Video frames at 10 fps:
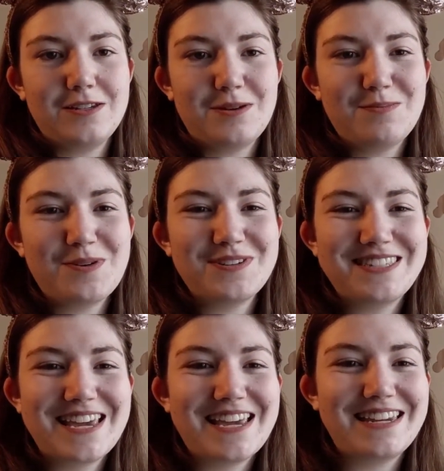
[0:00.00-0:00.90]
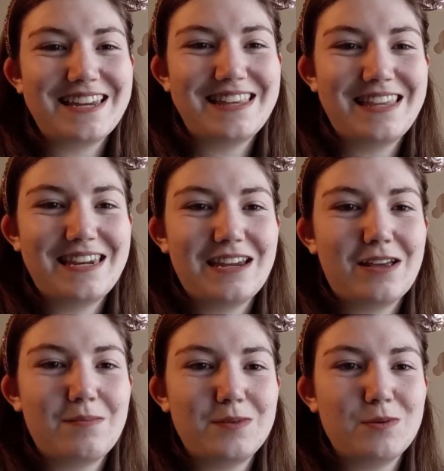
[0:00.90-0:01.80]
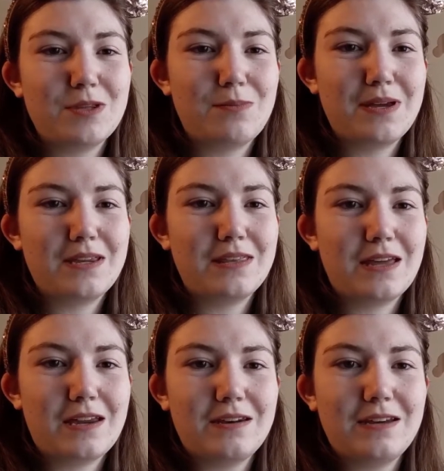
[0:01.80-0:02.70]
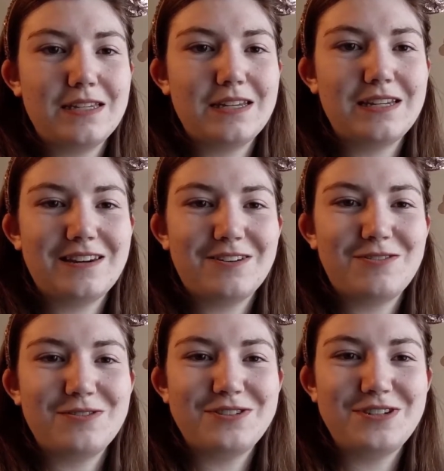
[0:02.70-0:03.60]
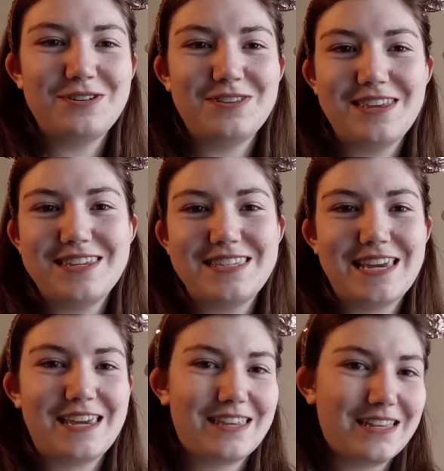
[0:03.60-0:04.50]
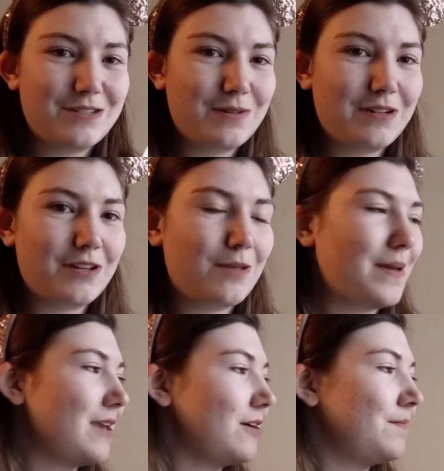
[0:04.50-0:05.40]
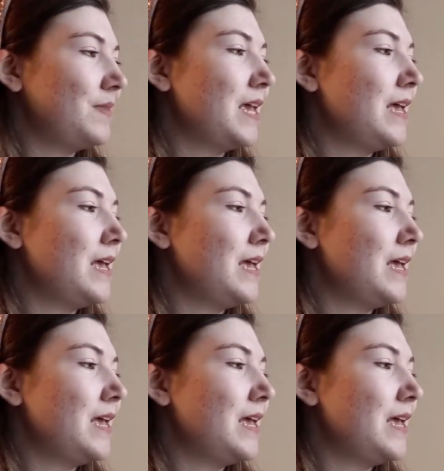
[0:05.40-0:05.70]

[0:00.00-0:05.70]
Dumbo set, and then it comes with a pin that is identical to the saying that's written on the banner.